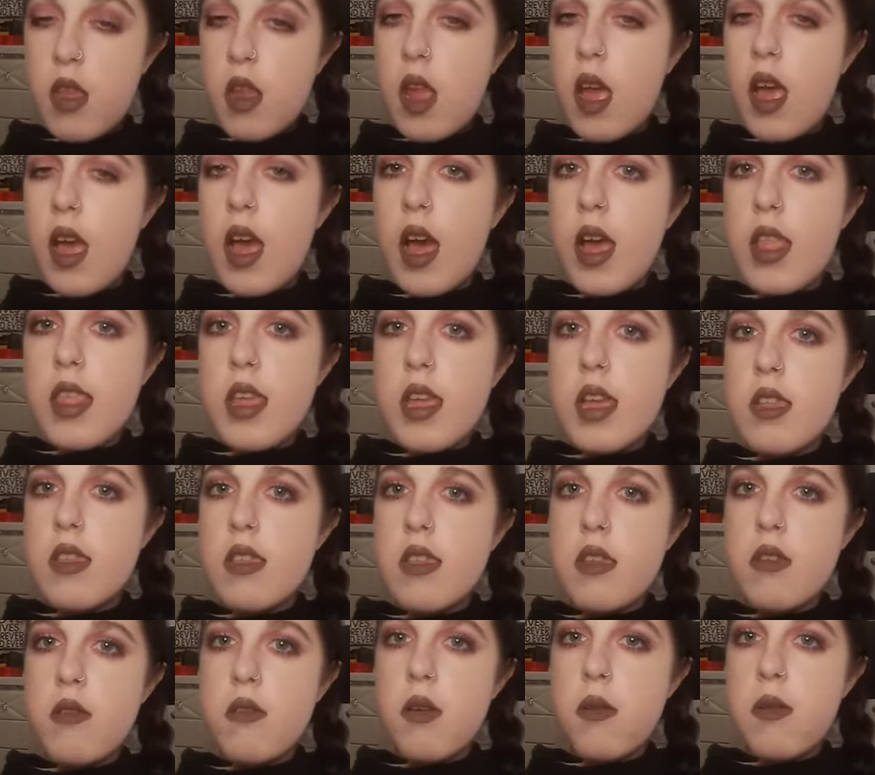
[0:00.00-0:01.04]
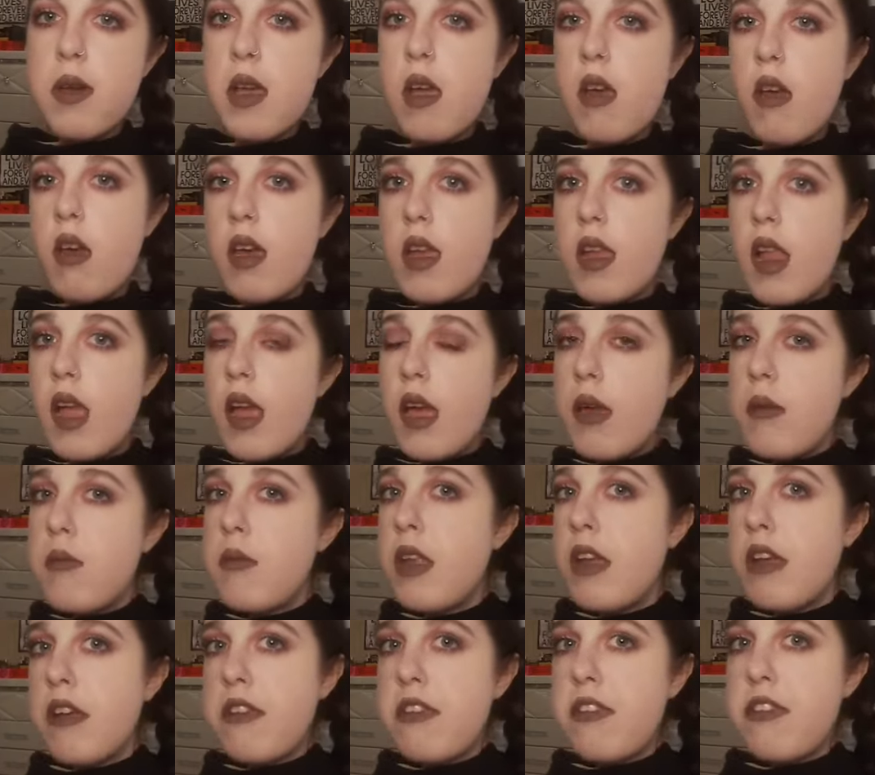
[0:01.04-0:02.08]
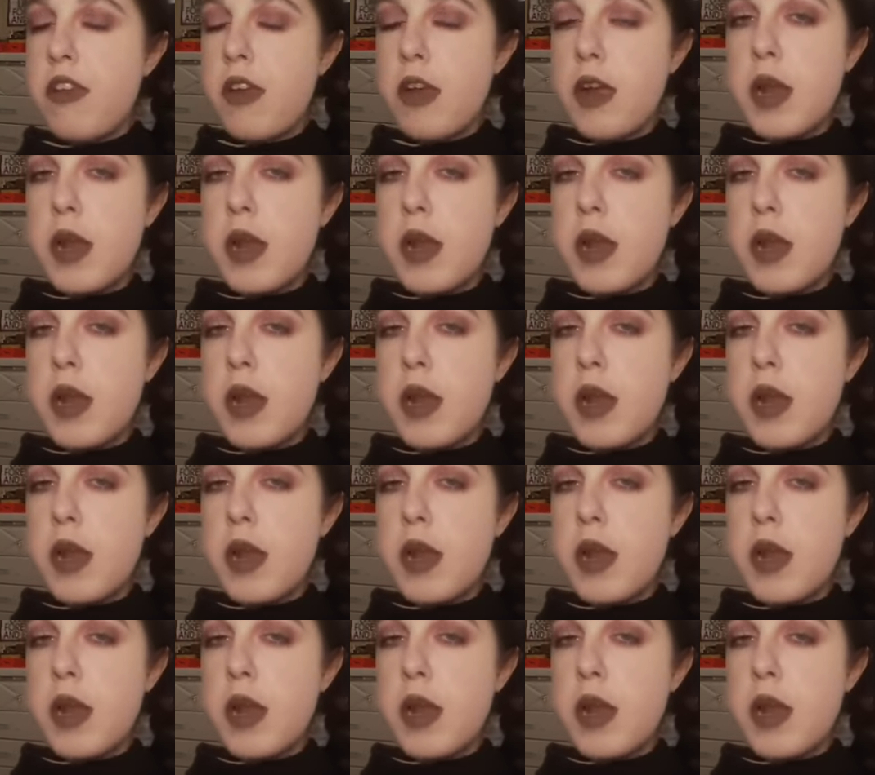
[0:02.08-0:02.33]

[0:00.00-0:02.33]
I think it's still going on. I'm not sure.